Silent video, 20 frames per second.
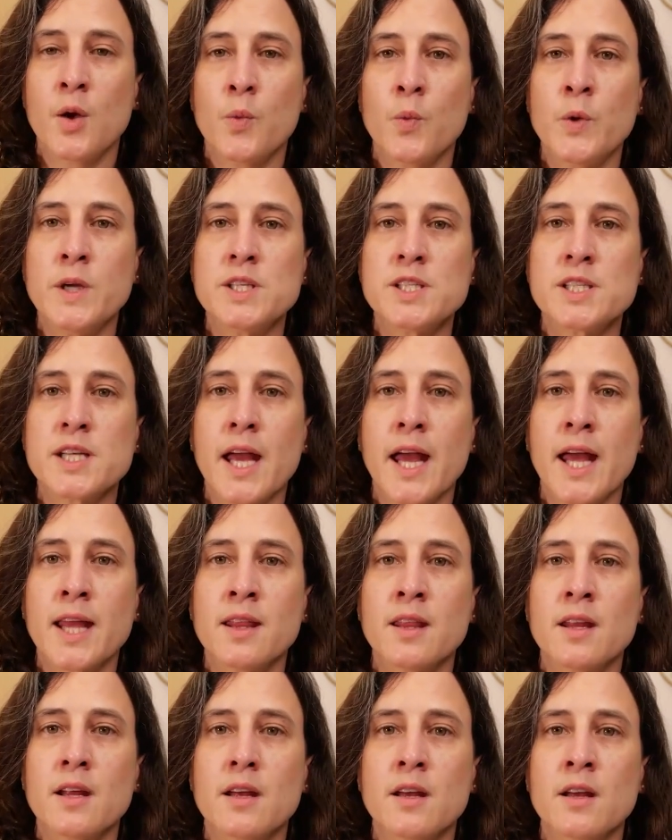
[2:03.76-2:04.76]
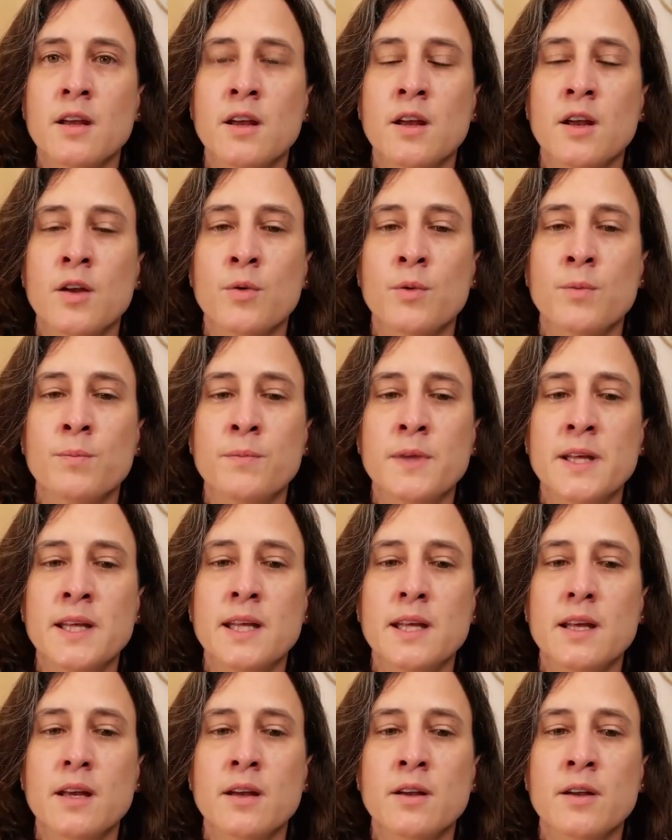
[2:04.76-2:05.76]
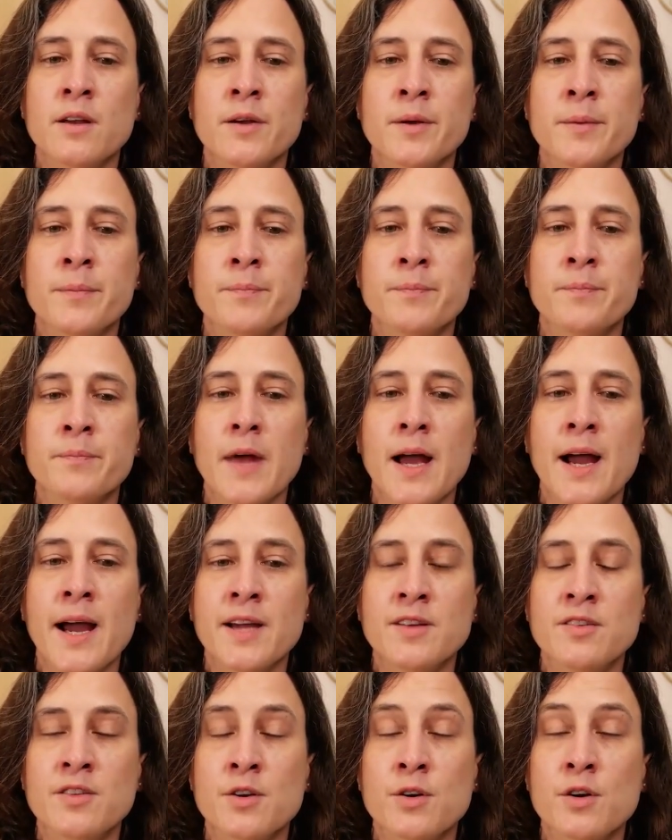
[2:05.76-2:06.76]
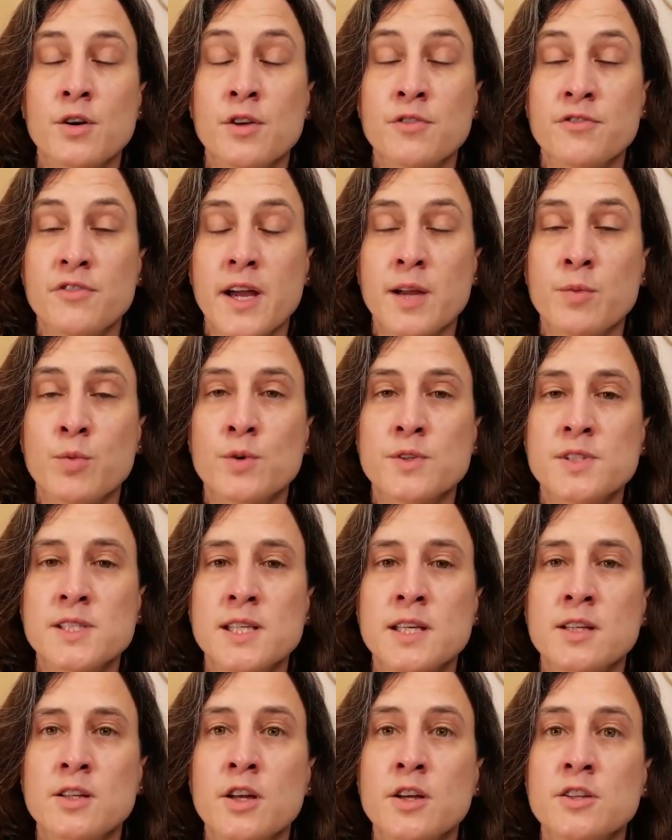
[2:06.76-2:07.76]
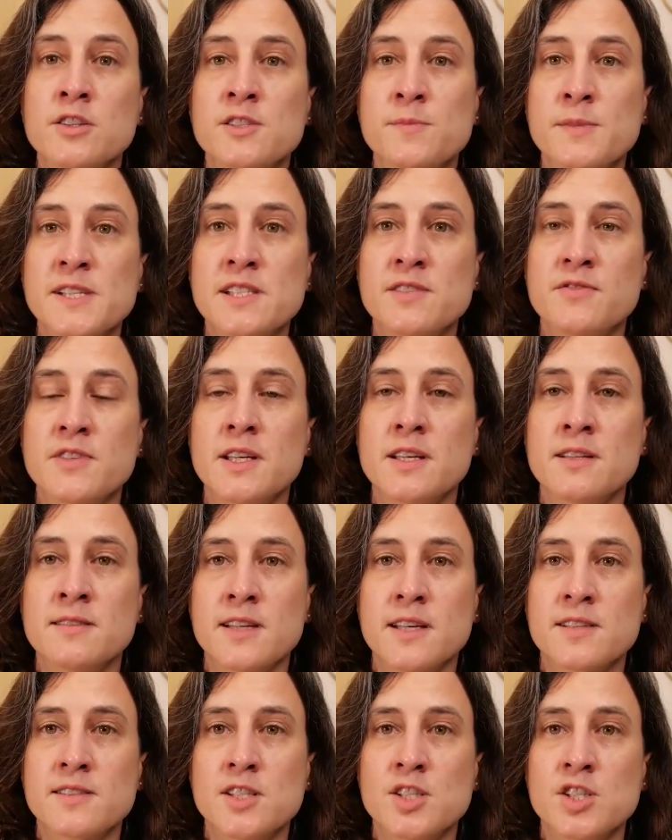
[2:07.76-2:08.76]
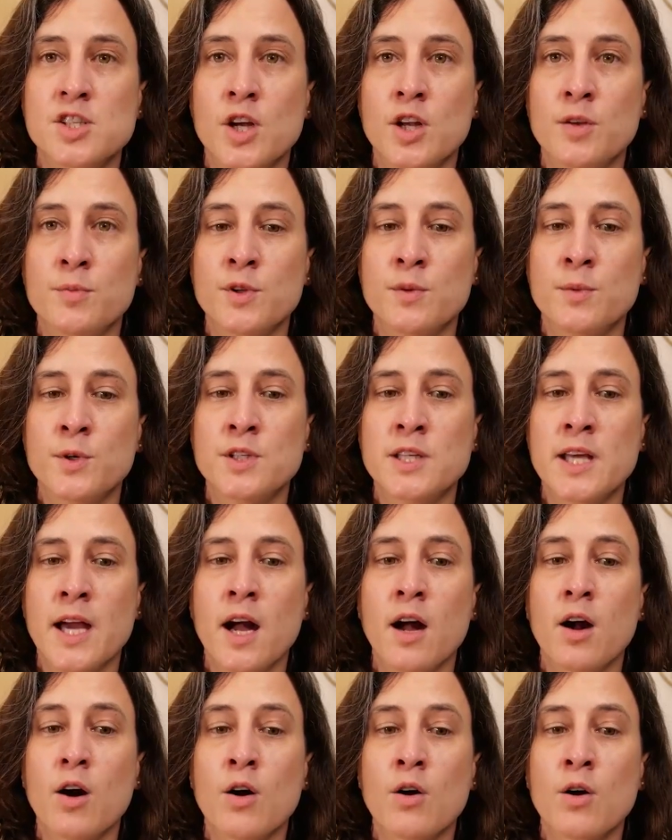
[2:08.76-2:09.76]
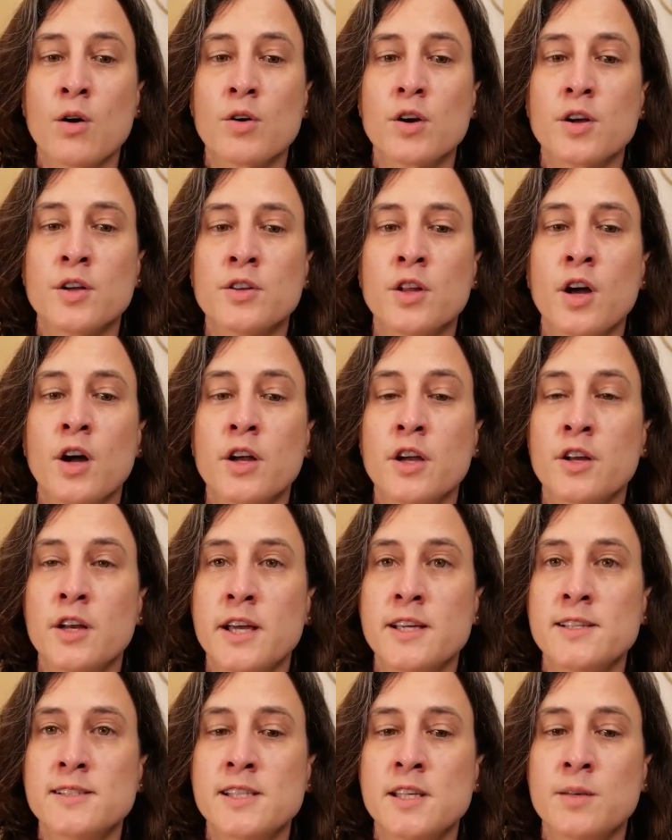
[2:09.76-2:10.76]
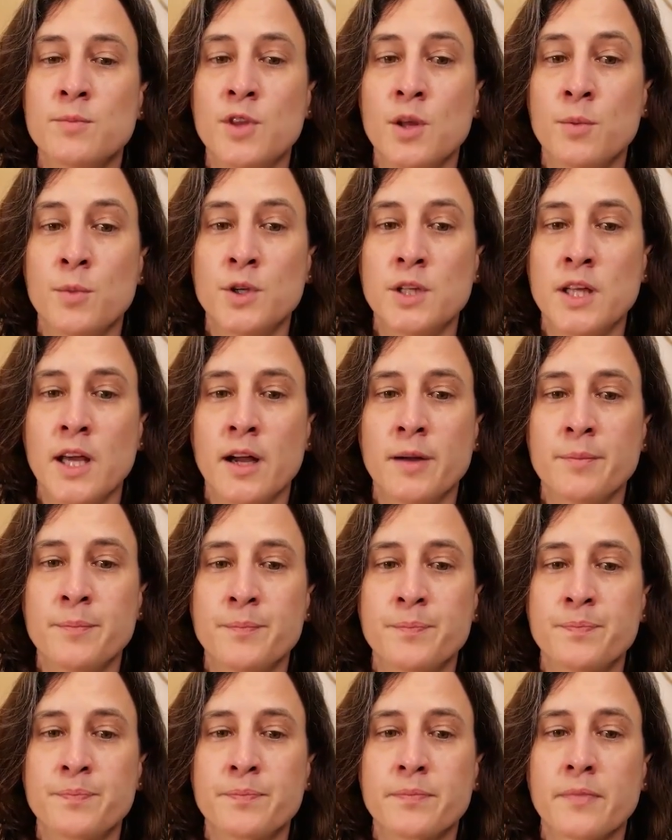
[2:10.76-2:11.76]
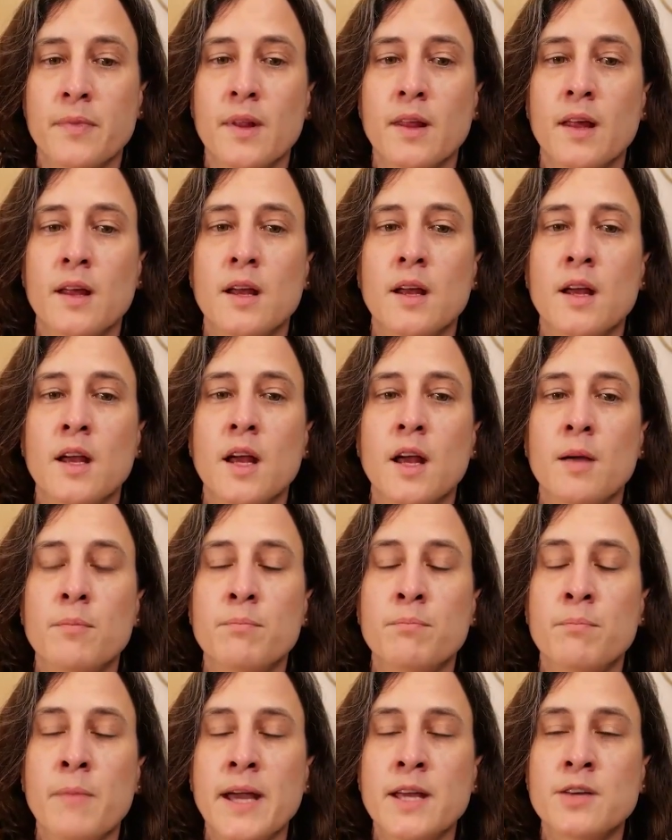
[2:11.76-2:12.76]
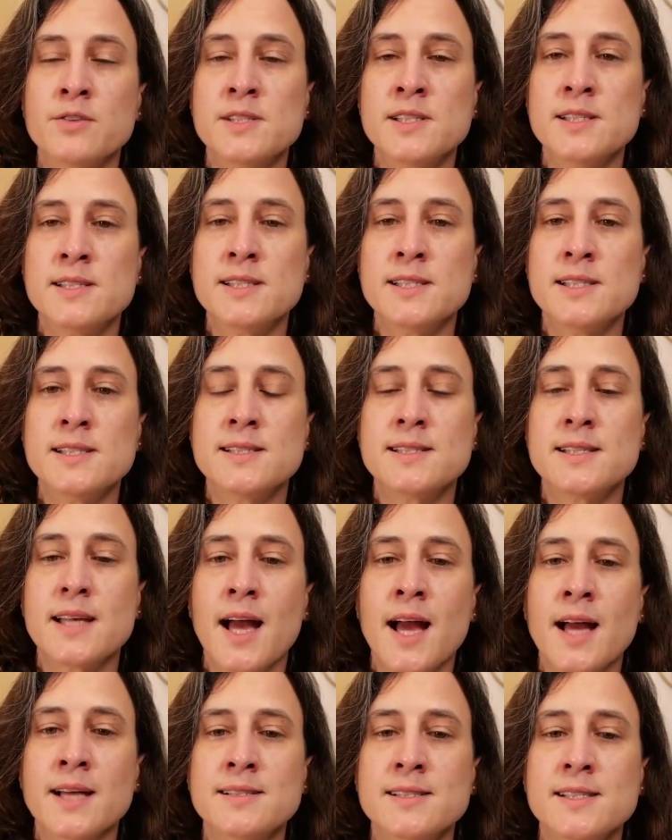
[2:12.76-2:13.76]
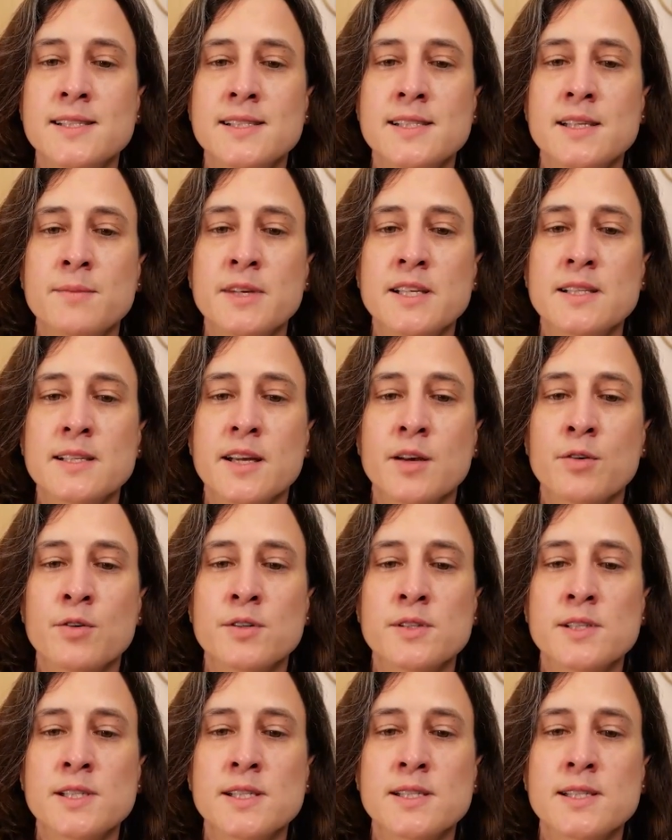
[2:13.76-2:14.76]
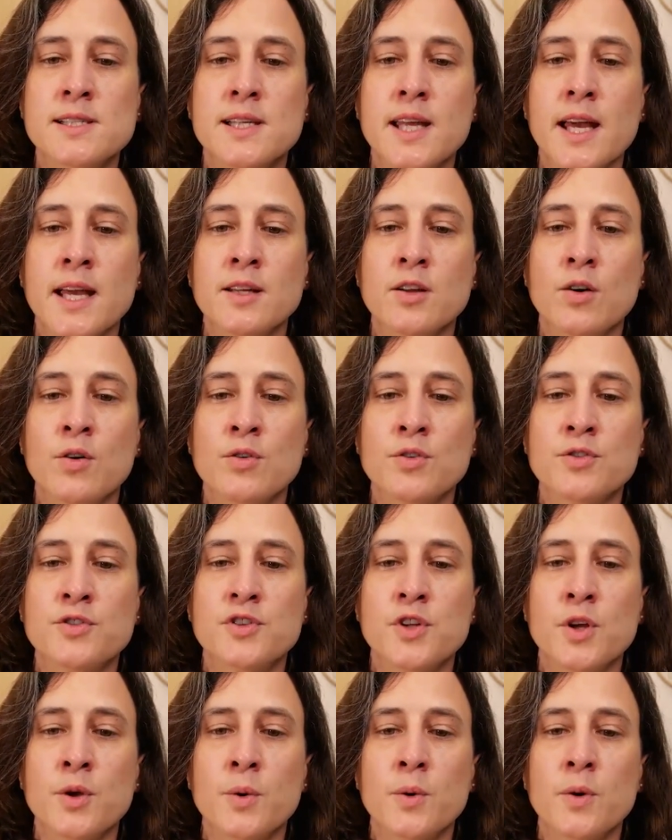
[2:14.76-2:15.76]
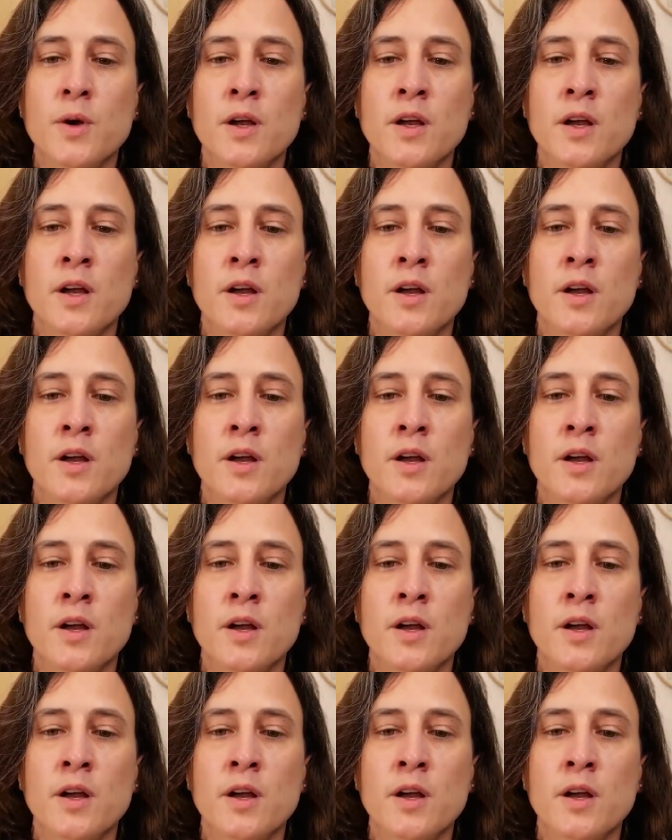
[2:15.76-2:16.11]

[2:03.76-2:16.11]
which can be either a fibrosing non-specific interstitial pneumonia or an organizing pneumonia. Myositis as systemic sclerosis can also